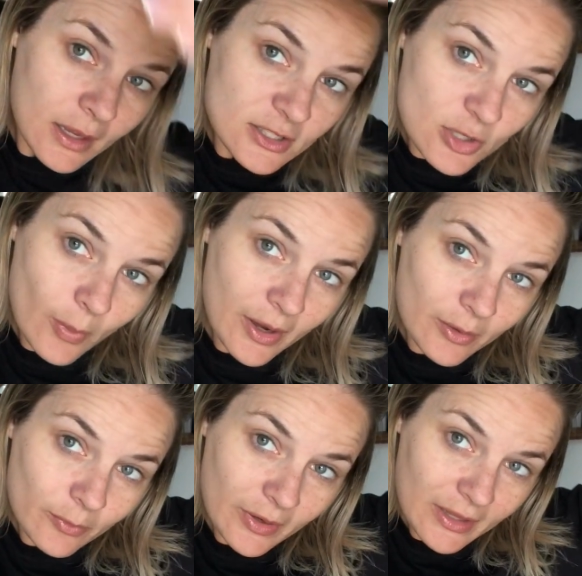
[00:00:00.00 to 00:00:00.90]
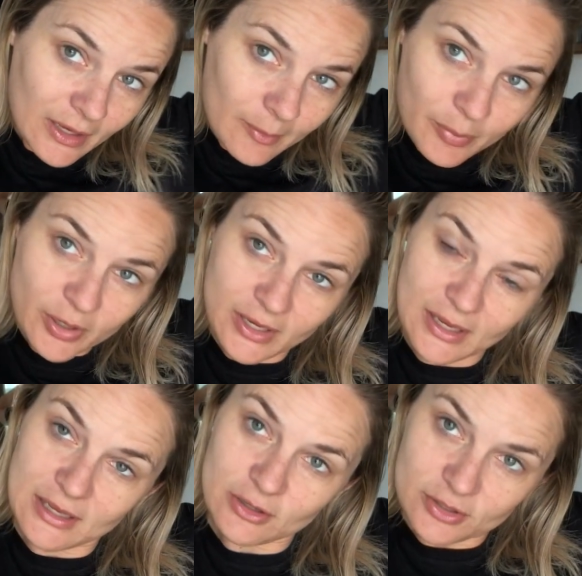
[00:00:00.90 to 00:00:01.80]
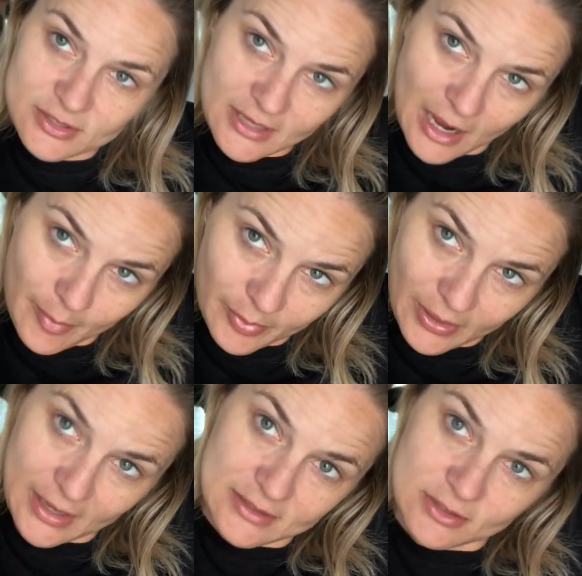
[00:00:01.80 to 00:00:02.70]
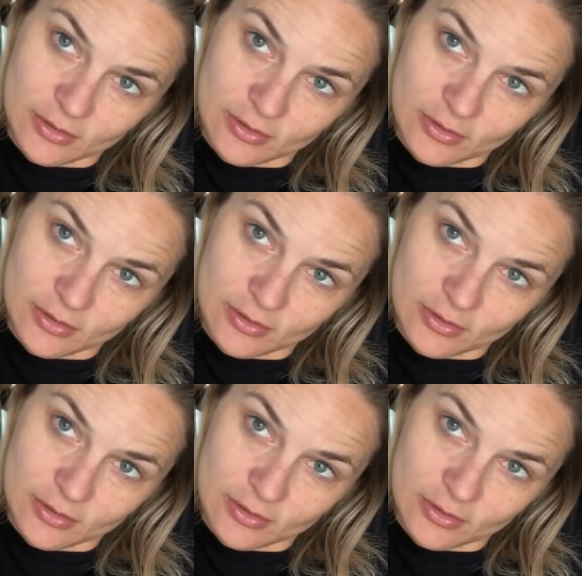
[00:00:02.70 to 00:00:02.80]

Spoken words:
is you want to really put it in your scalp, okay?